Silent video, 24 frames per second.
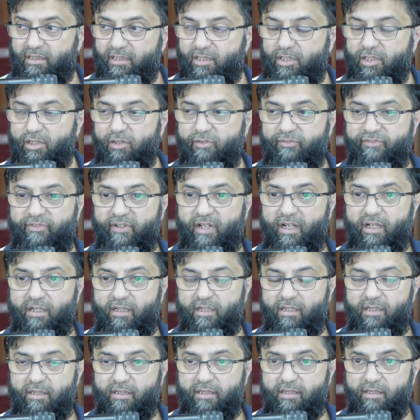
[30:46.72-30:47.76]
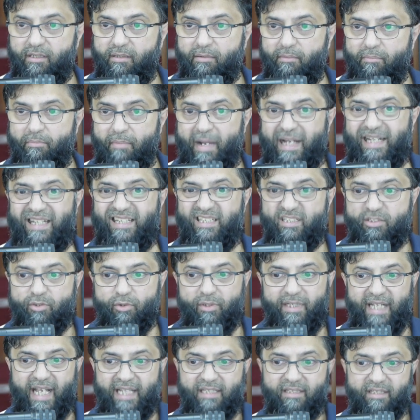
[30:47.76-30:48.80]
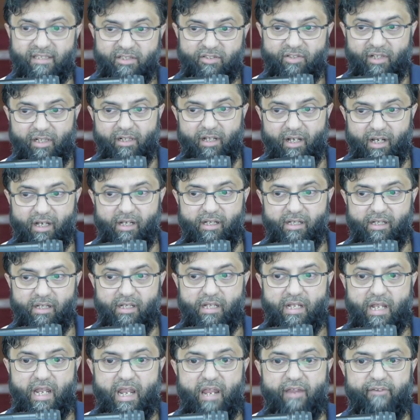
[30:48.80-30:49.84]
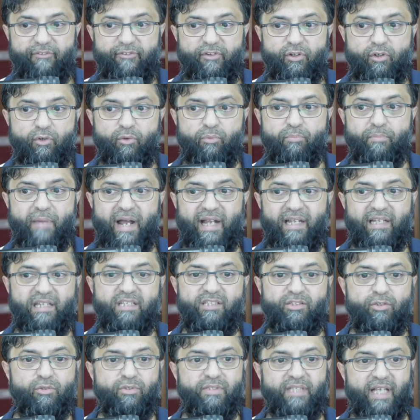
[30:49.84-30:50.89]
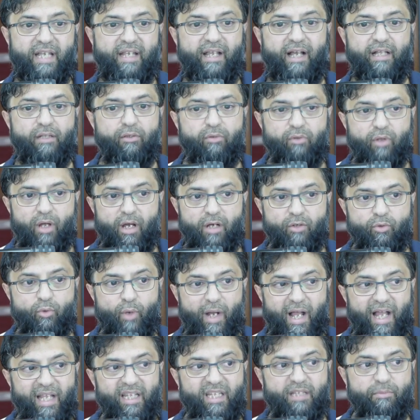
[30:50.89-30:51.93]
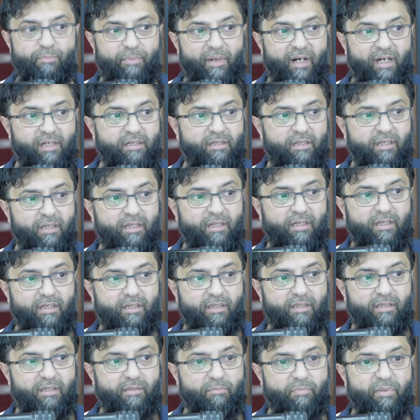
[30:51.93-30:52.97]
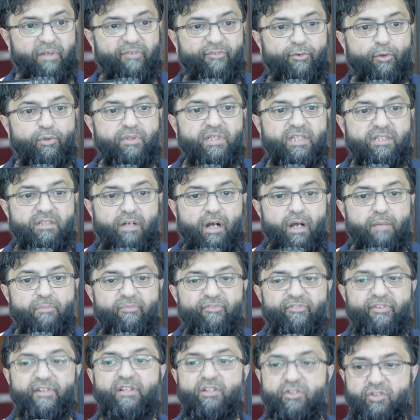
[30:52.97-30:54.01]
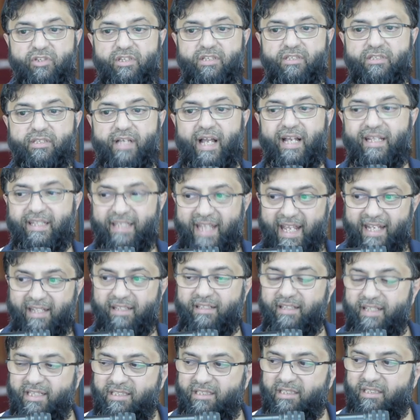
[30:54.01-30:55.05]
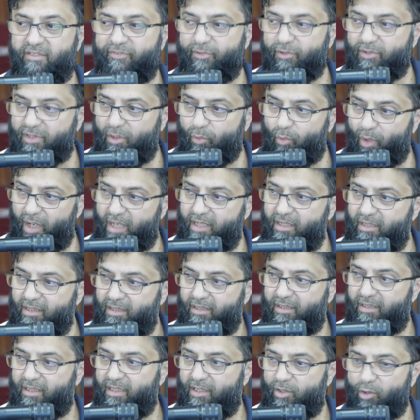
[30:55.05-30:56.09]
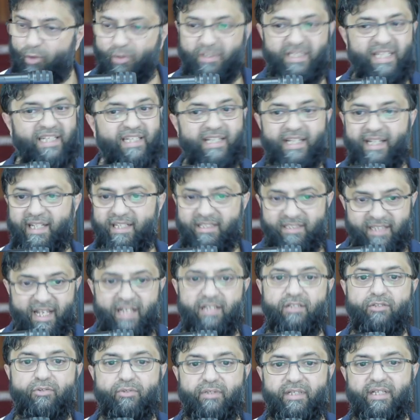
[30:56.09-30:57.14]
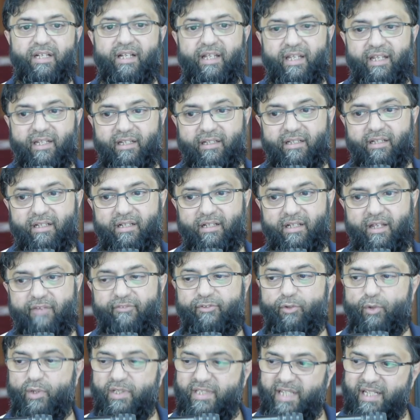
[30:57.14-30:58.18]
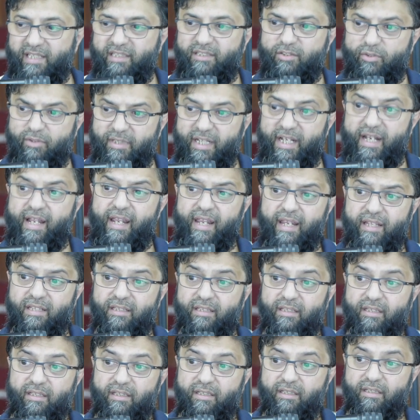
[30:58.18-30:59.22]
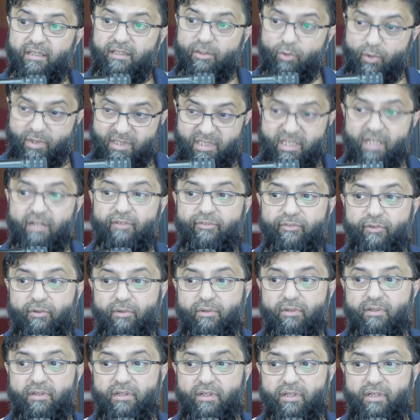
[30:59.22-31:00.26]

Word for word: you've managed to get the salah if you manage to say Allahu Akbar before the time finishes. Again, this is for the one who didn't intend to delay it. If you intend to delay it, you're sinful.